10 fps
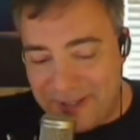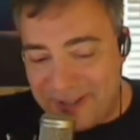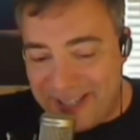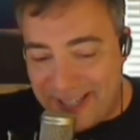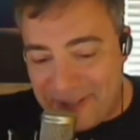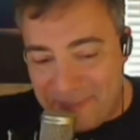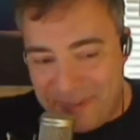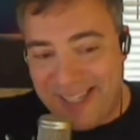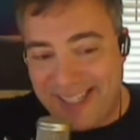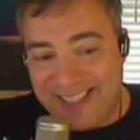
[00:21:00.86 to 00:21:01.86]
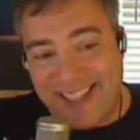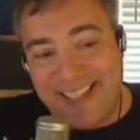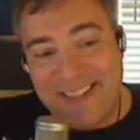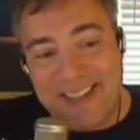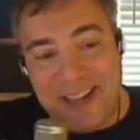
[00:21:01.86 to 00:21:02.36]
Windows XP. It's
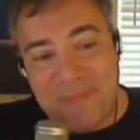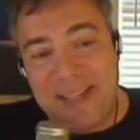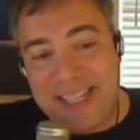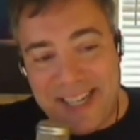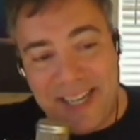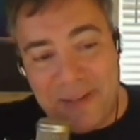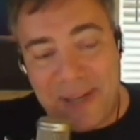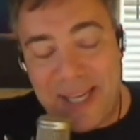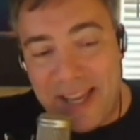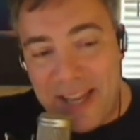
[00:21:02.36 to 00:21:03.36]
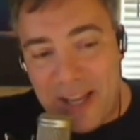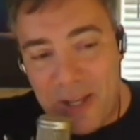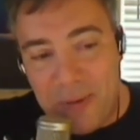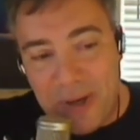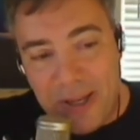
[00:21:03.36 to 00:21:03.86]
like you got to be kidding me.
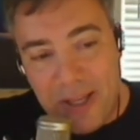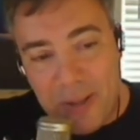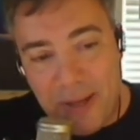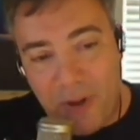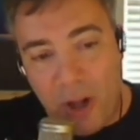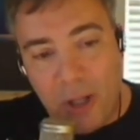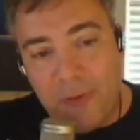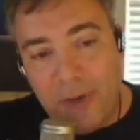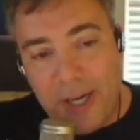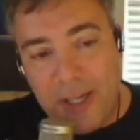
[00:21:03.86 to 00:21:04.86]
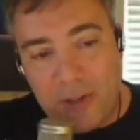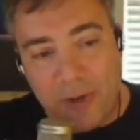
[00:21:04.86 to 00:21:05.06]
You you have already